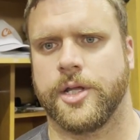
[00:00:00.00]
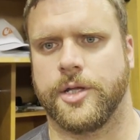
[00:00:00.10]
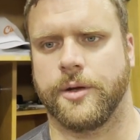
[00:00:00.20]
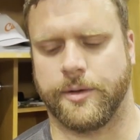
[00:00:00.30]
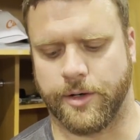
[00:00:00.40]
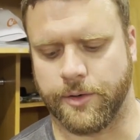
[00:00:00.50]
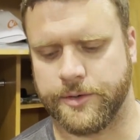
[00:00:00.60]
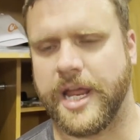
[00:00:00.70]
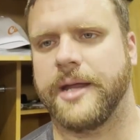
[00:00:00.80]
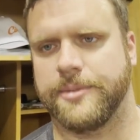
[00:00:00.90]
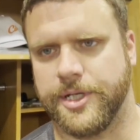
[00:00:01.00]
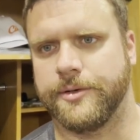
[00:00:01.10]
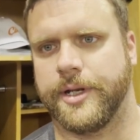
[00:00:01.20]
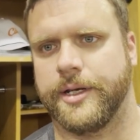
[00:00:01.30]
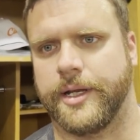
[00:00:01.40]
you know, named
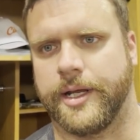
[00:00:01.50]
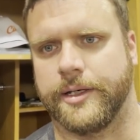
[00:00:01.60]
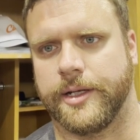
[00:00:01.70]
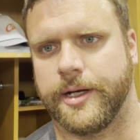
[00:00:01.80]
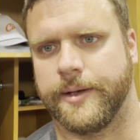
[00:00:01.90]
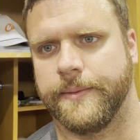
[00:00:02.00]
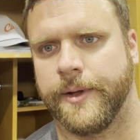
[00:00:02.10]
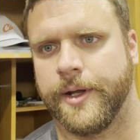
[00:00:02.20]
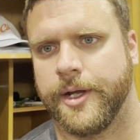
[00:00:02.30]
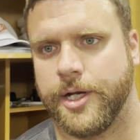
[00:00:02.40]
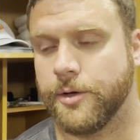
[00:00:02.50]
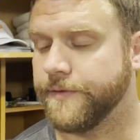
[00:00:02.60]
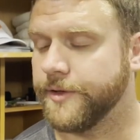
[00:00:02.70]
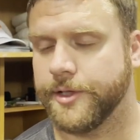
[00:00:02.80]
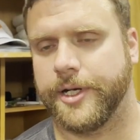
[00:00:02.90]
unit, and, you know, we're
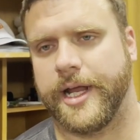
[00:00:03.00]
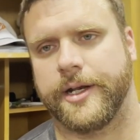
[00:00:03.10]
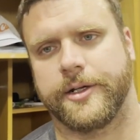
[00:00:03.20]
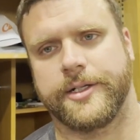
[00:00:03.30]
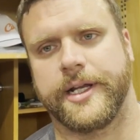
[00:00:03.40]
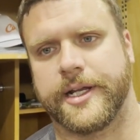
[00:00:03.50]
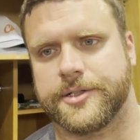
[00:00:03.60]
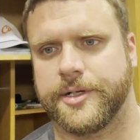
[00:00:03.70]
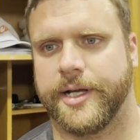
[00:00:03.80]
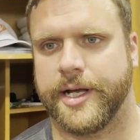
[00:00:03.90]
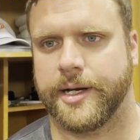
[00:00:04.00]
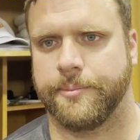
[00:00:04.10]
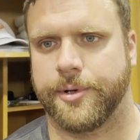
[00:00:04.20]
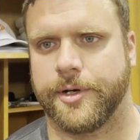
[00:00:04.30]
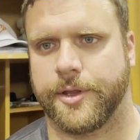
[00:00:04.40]
feeling good. Had a good day yesterday, got to
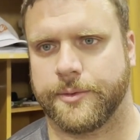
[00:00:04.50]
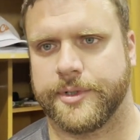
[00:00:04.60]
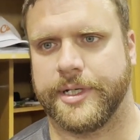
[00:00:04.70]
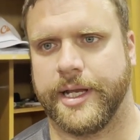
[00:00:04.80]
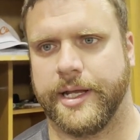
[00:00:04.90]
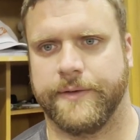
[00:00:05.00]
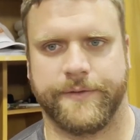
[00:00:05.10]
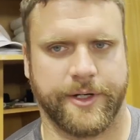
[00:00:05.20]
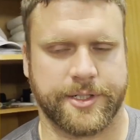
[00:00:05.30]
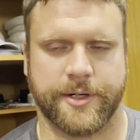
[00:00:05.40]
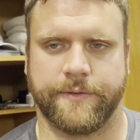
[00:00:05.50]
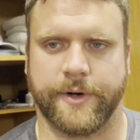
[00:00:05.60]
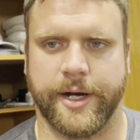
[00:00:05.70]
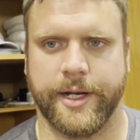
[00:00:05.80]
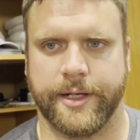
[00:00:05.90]
put another one today, finish on
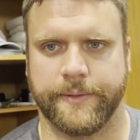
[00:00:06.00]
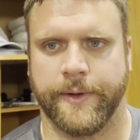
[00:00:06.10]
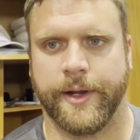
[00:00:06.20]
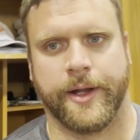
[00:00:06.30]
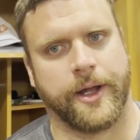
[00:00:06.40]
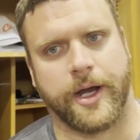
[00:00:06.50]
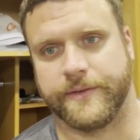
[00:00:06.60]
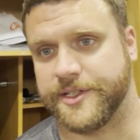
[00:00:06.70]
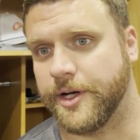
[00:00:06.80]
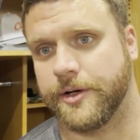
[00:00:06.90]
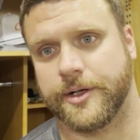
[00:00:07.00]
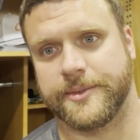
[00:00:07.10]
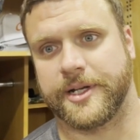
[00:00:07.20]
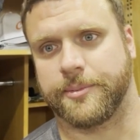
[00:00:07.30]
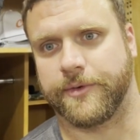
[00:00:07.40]
Friday, and obviously, all
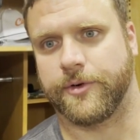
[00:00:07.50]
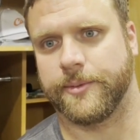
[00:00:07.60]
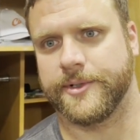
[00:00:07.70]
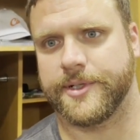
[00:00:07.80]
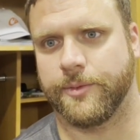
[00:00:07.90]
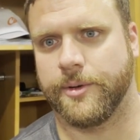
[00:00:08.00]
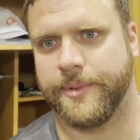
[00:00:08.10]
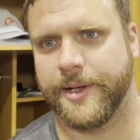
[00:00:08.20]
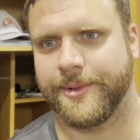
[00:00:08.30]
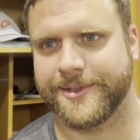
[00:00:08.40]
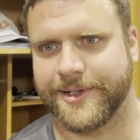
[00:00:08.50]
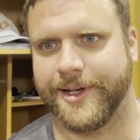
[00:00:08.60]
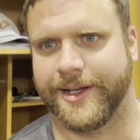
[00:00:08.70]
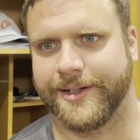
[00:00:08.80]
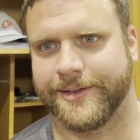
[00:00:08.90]
come down to performance at 1 p.m. on
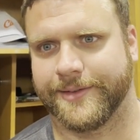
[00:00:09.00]
Sunday.